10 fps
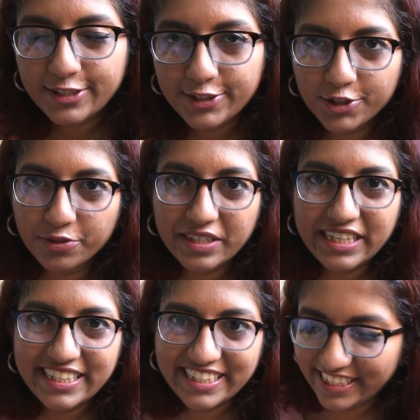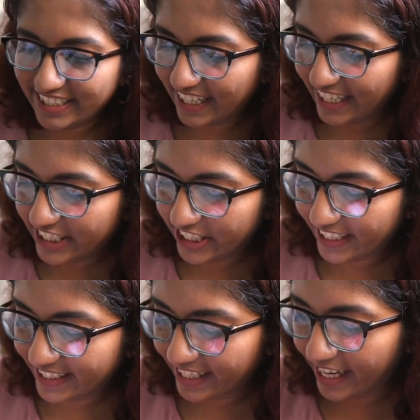So in here I
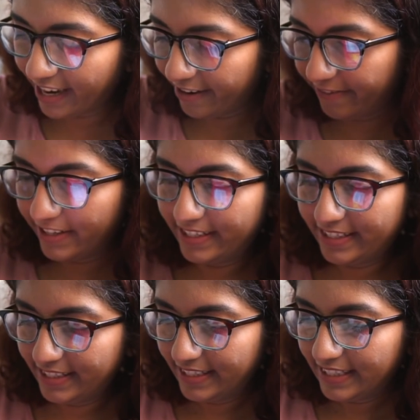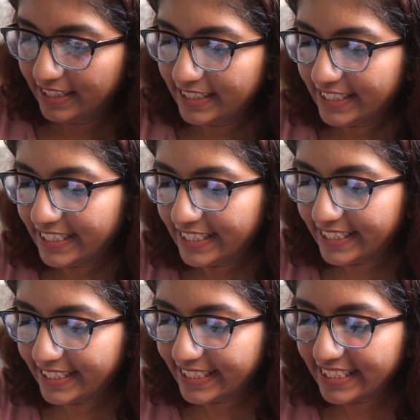just have
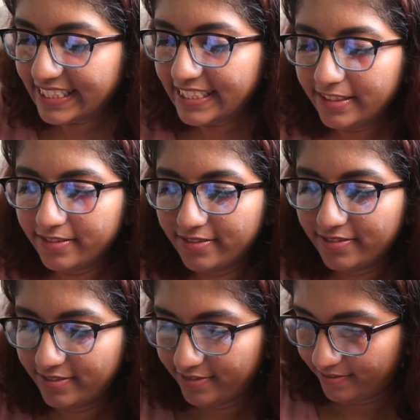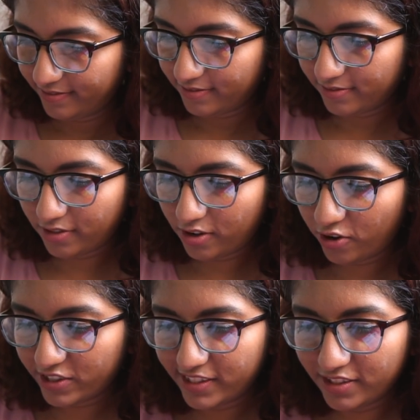tea,
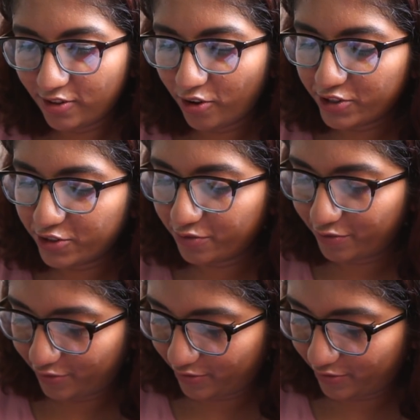lots and lots of